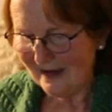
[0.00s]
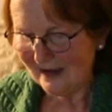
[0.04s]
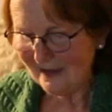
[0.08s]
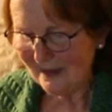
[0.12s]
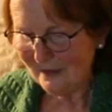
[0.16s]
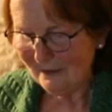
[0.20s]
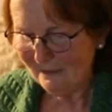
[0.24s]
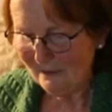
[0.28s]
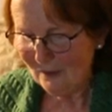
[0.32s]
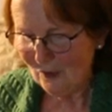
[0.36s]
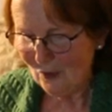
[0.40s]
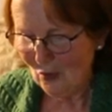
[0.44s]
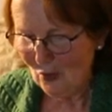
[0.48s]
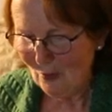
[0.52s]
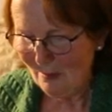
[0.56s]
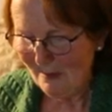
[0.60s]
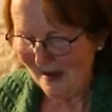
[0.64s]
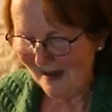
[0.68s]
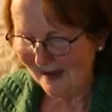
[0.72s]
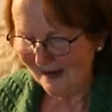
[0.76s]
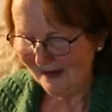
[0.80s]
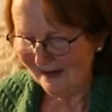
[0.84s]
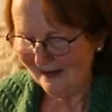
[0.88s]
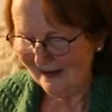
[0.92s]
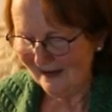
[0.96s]
The
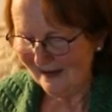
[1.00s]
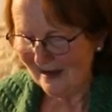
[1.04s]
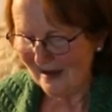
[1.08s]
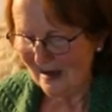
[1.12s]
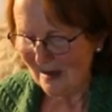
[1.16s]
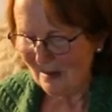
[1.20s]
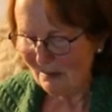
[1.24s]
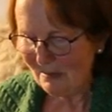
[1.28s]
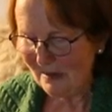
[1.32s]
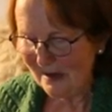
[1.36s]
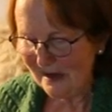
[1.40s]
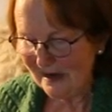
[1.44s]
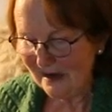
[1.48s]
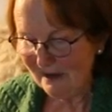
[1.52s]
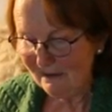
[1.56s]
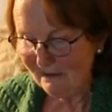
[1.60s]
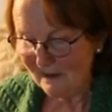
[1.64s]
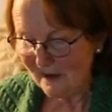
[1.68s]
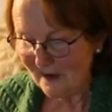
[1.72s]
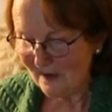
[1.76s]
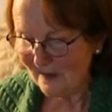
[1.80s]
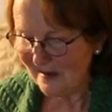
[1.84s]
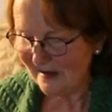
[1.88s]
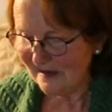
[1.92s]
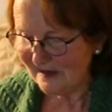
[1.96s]
foreman, being a
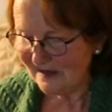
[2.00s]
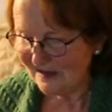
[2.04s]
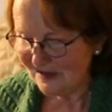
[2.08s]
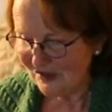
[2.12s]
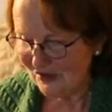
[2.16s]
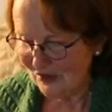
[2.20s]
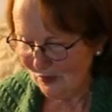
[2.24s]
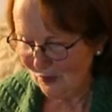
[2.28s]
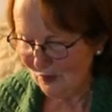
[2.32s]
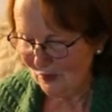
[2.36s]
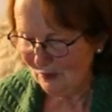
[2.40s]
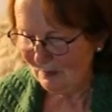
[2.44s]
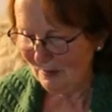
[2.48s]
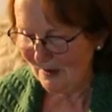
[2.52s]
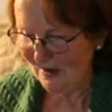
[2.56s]
very astute